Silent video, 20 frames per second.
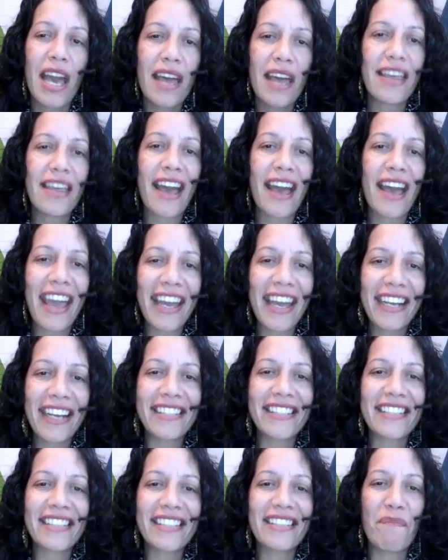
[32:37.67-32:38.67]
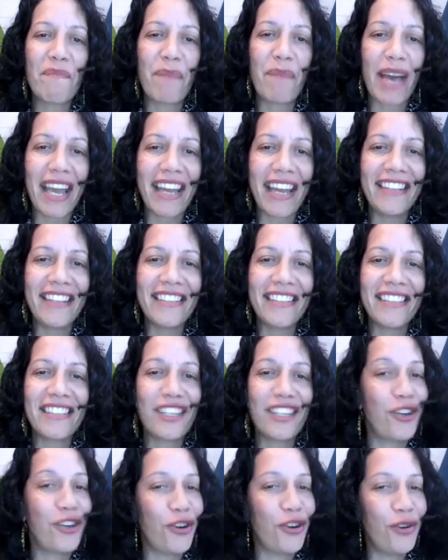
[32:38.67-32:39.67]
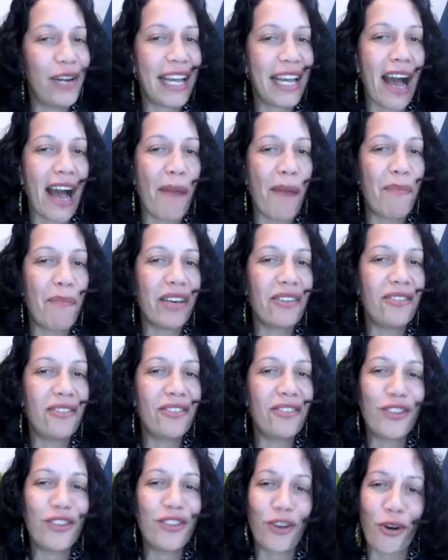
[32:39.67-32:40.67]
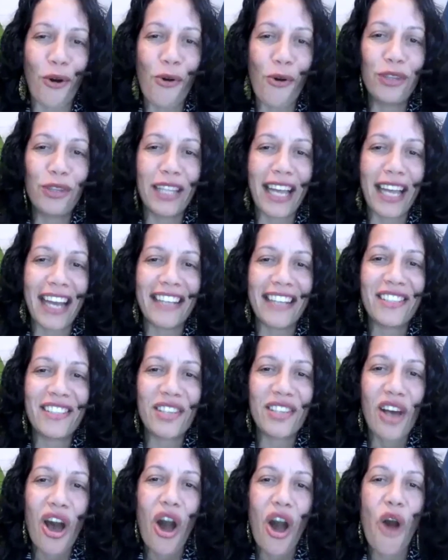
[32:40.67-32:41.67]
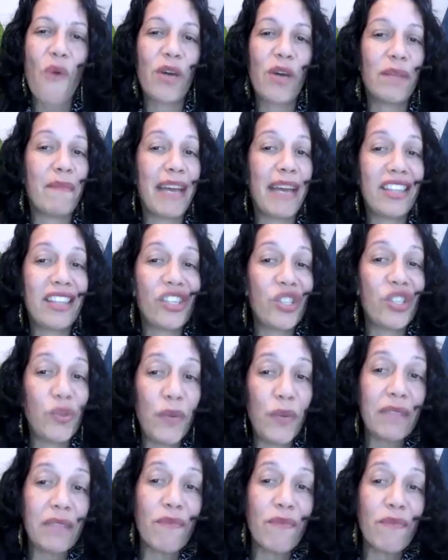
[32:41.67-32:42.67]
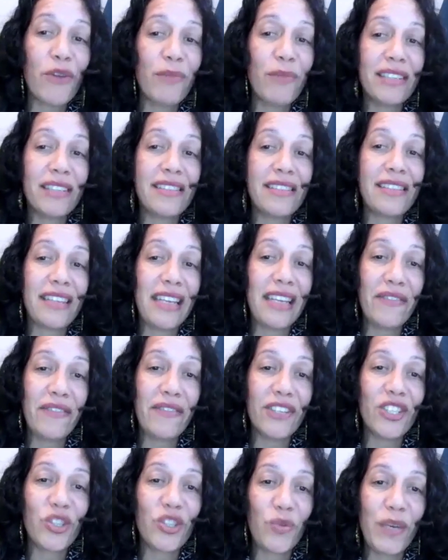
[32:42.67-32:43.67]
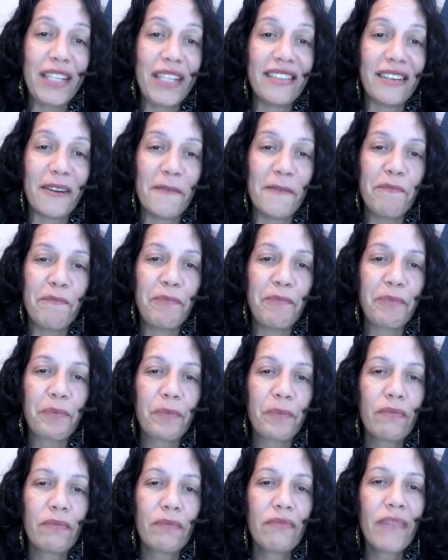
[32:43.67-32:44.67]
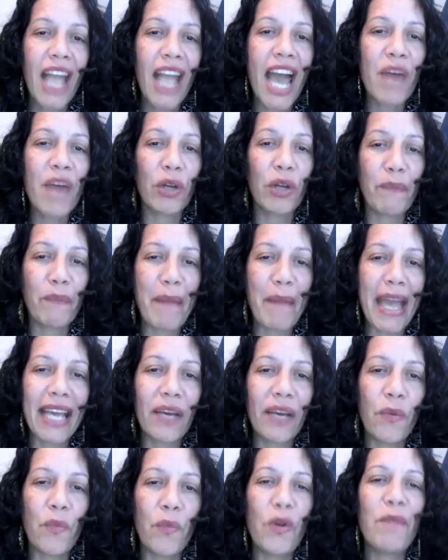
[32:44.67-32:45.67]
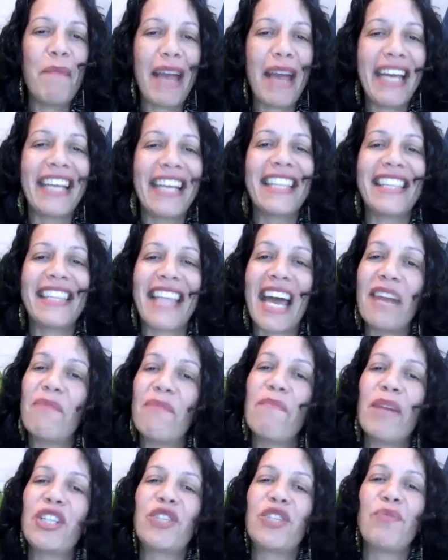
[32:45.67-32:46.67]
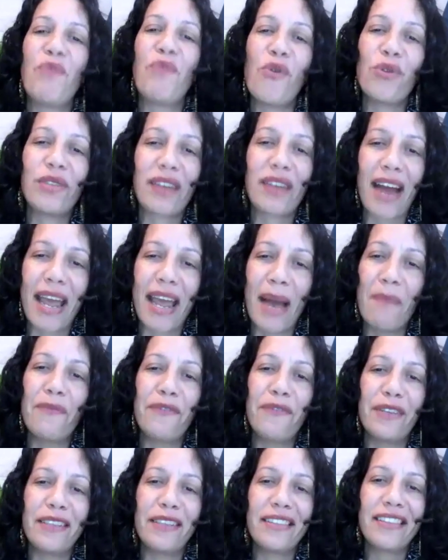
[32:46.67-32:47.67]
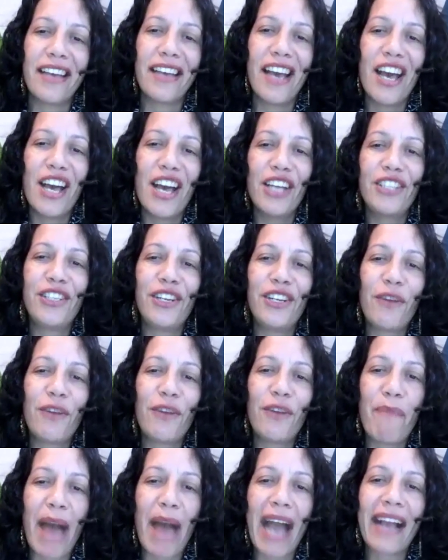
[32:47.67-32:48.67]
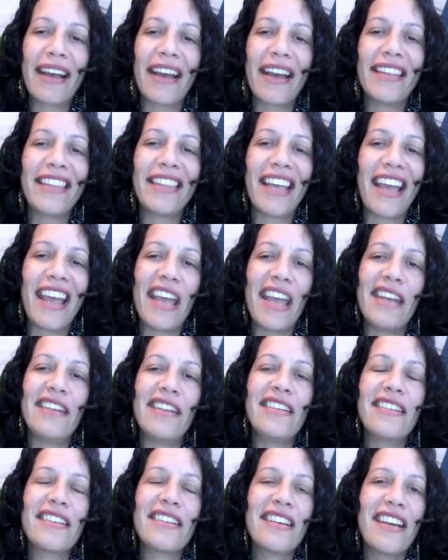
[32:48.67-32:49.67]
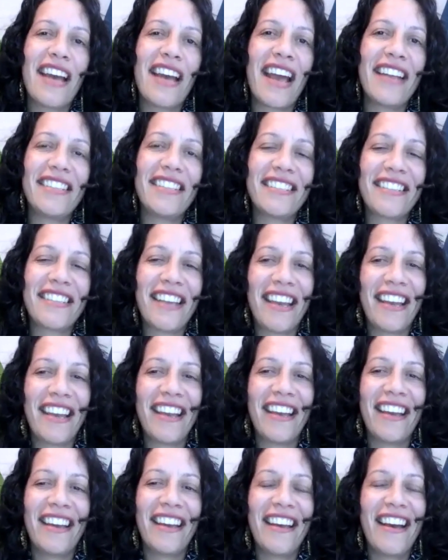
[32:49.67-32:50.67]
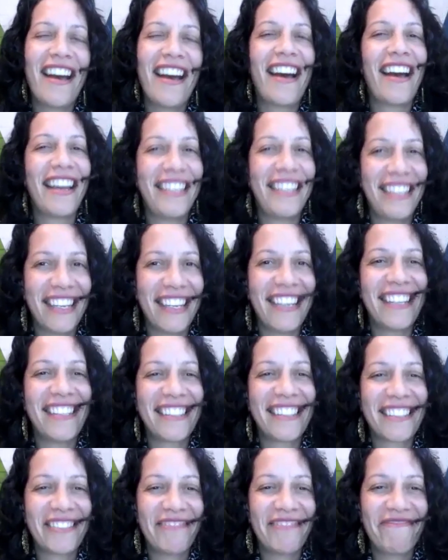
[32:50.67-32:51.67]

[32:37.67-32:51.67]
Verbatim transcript: The aches, the pains, the grueling uphills, the cold nights are what make the sweet moments even sweeter and what make will make it that much more triumphant to look back at the end and say, I did it.